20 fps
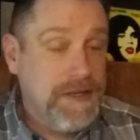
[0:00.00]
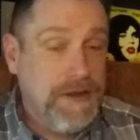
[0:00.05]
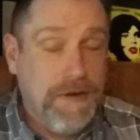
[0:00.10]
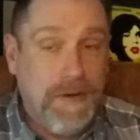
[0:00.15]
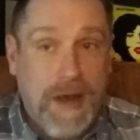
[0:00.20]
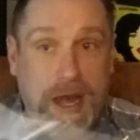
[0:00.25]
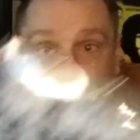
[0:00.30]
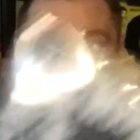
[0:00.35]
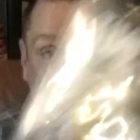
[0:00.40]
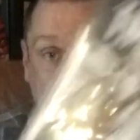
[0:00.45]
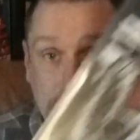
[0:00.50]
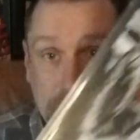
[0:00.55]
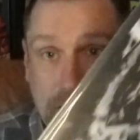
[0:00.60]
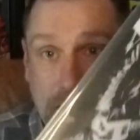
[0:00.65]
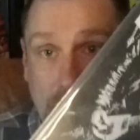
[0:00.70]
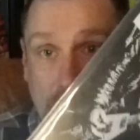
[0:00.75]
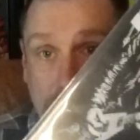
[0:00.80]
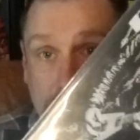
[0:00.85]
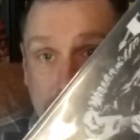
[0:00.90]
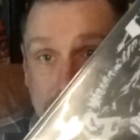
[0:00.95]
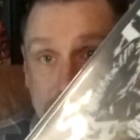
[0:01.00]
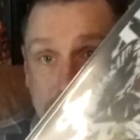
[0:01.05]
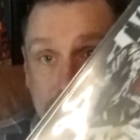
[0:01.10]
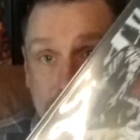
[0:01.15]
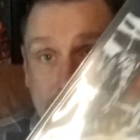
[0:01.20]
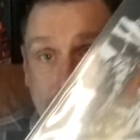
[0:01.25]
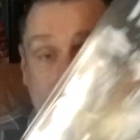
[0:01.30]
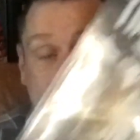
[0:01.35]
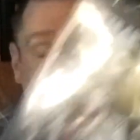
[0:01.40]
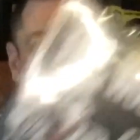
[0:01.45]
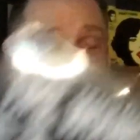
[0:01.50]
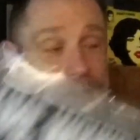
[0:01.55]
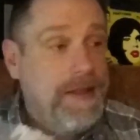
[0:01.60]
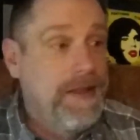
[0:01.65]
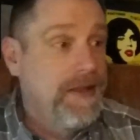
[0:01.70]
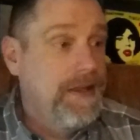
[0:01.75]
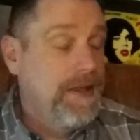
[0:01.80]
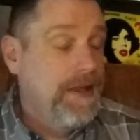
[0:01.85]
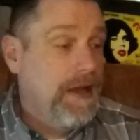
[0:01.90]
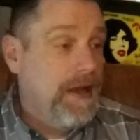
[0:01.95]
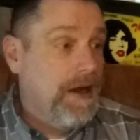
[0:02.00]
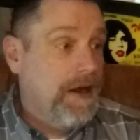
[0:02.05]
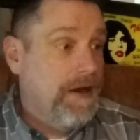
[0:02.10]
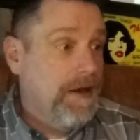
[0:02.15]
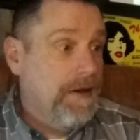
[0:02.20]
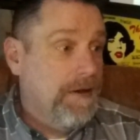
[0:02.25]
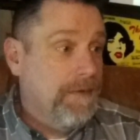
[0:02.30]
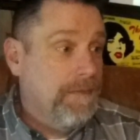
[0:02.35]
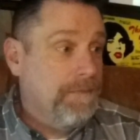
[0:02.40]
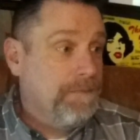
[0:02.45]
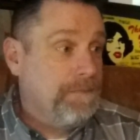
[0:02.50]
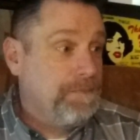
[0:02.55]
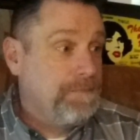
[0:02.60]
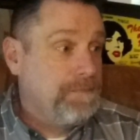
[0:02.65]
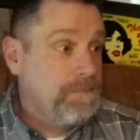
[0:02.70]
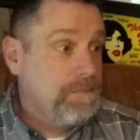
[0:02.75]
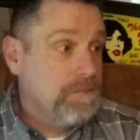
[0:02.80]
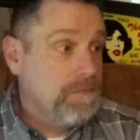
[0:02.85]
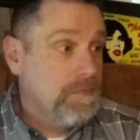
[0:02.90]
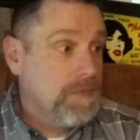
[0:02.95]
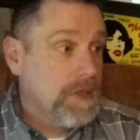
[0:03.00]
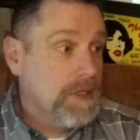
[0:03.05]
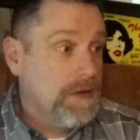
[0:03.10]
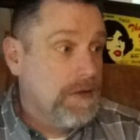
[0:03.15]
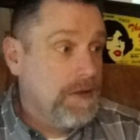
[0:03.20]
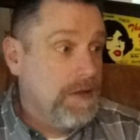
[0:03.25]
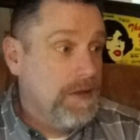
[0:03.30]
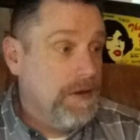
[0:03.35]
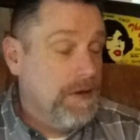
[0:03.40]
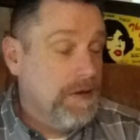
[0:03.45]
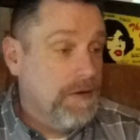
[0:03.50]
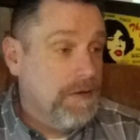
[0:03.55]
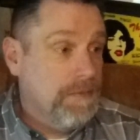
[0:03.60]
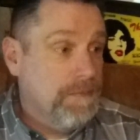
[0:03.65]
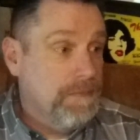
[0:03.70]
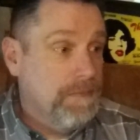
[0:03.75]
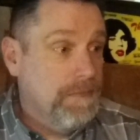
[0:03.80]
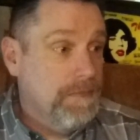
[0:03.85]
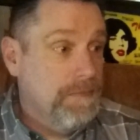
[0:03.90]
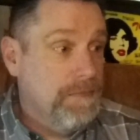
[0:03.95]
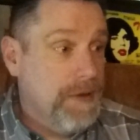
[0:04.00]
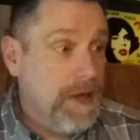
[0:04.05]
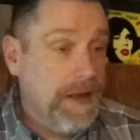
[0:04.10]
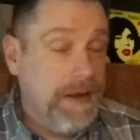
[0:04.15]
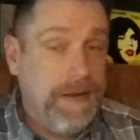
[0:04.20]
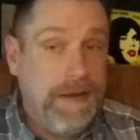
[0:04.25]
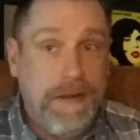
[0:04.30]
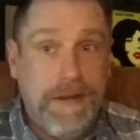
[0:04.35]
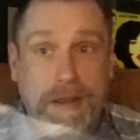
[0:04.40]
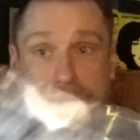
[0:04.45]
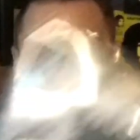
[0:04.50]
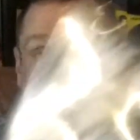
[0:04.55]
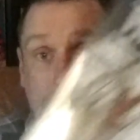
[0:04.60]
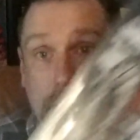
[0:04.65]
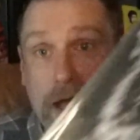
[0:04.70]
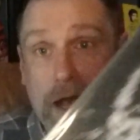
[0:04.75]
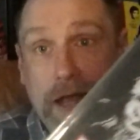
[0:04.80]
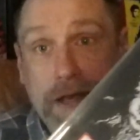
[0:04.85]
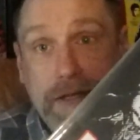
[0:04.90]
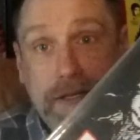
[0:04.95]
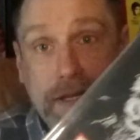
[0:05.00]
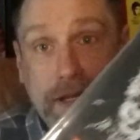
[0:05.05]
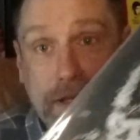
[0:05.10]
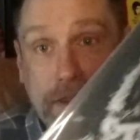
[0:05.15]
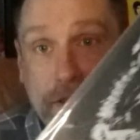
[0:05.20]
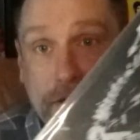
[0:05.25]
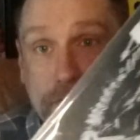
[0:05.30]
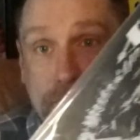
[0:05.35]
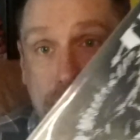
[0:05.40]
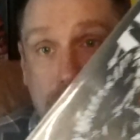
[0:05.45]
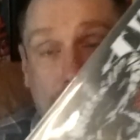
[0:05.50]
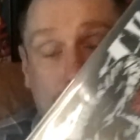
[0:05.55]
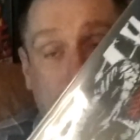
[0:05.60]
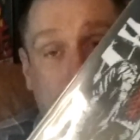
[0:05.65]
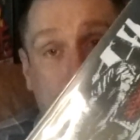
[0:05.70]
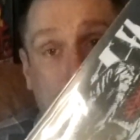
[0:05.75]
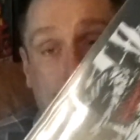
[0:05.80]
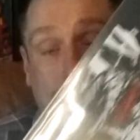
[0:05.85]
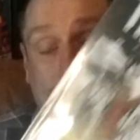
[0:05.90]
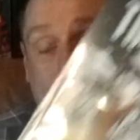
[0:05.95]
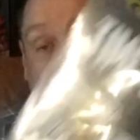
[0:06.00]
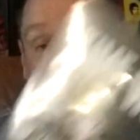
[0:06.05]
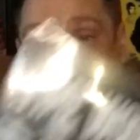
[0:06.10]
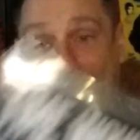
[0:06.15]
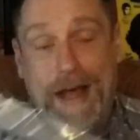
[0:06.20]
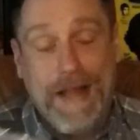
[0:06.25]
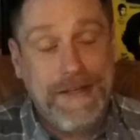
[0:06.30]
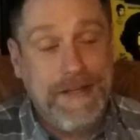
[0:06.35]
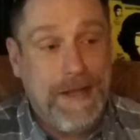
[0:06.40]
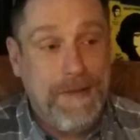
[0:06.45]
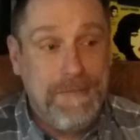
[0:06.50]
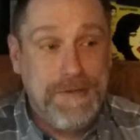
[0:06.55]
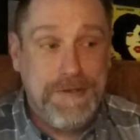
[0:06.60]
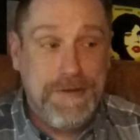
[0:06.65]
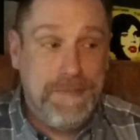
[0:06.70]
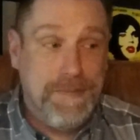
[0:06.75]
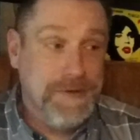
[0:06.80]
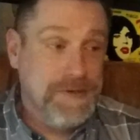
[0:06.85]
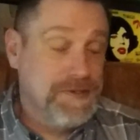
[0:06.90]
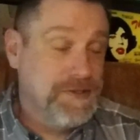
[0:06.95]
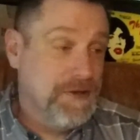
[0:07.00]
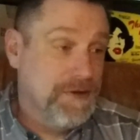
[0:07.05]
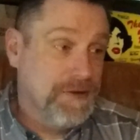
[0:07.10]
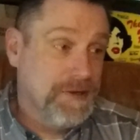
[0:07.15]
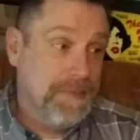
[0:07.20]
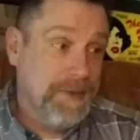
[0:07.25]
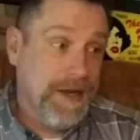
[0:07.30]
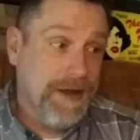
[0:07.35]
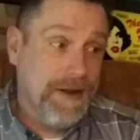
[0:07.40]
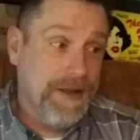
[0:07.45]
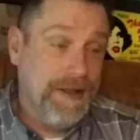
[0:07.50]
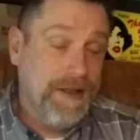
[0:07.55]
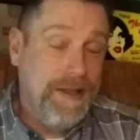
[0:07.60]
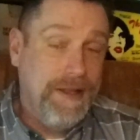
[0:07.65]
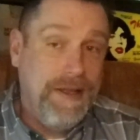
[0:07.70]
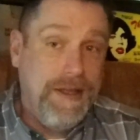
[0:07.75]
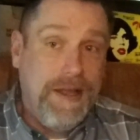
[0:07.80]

You know, I just got this today. Um, you know, but it, hey, I dig this record a lot. I'm super stoked about it.